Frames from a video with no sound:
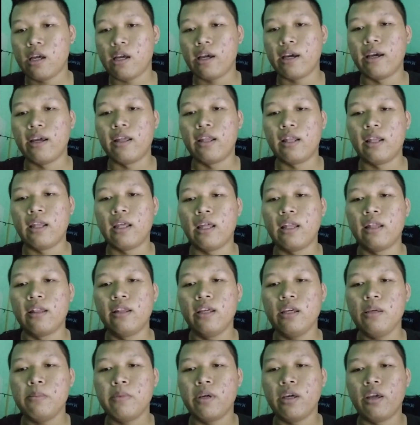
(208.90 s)
and
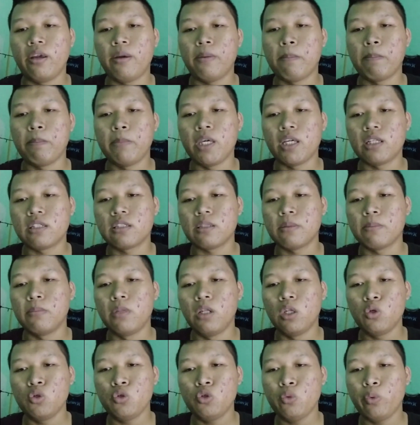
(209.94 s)
they may mix
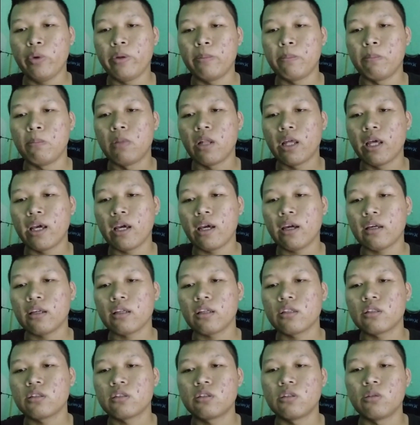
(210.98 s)
blue with black
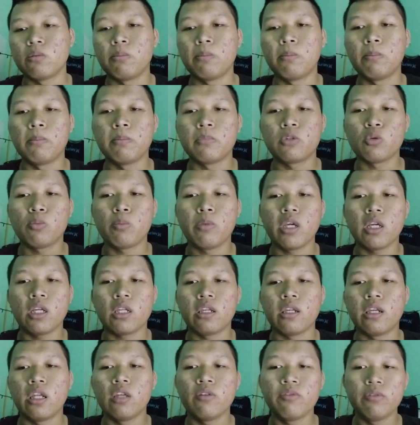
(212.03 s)
to make
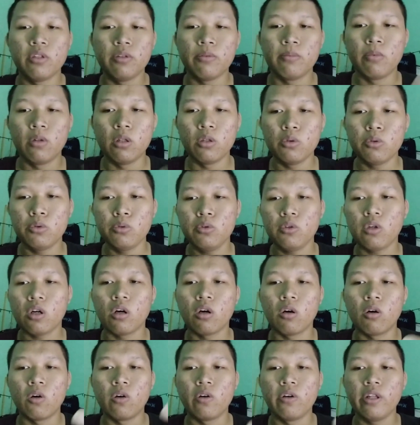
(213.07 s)
navy blue,
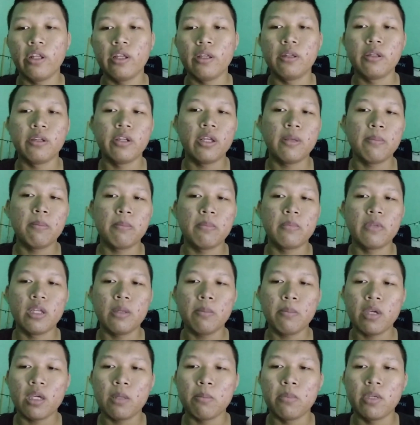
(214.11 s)
or they
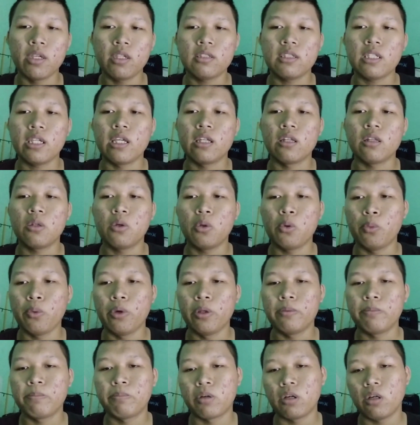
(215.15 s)
may mix it
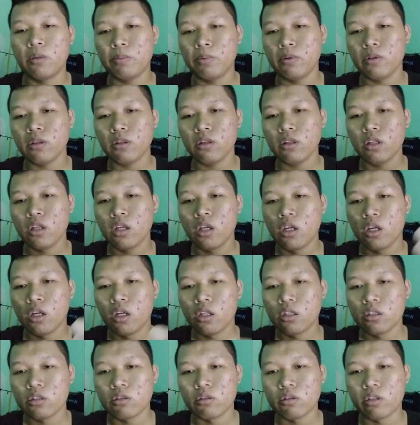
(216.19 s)
with purple
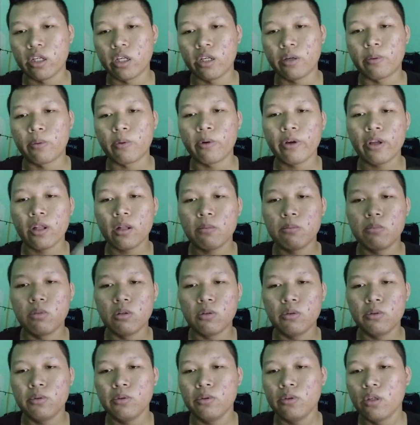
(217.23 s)
to get royal
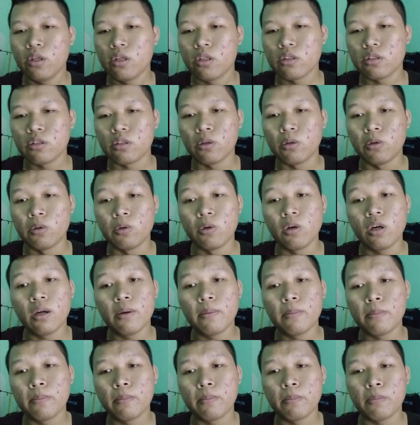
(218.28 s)
blue. So
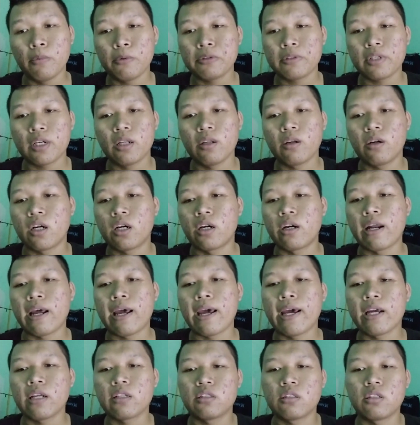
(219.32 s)
most colors are
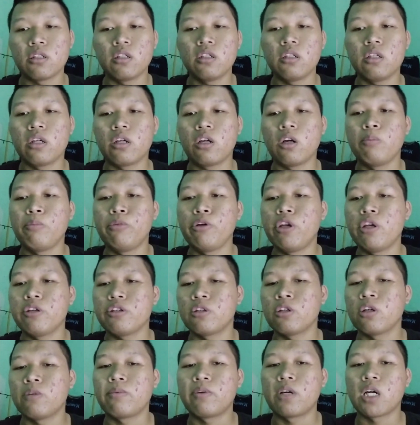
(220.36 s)
actually a
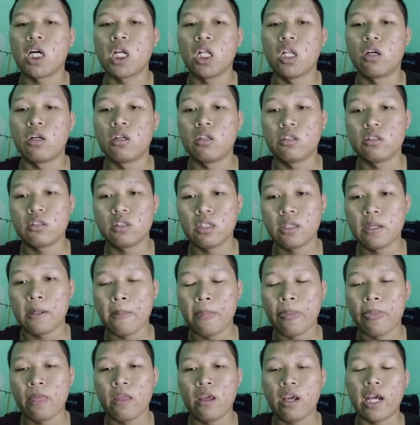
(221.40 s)
combination of colors.
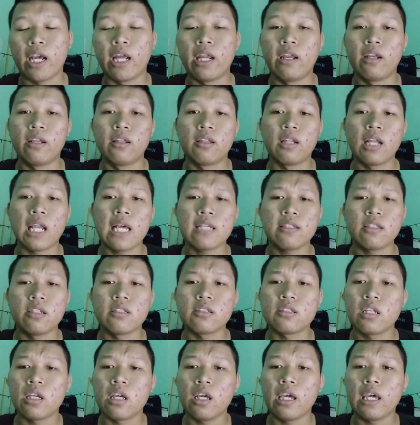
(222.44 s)
And the last
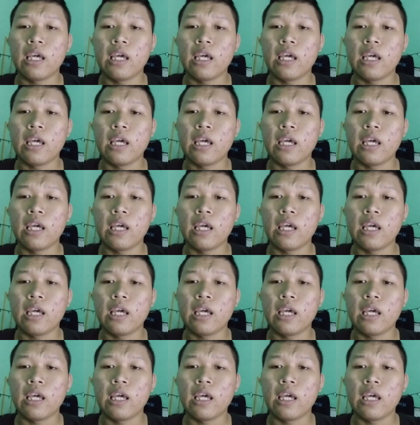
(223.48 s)
is,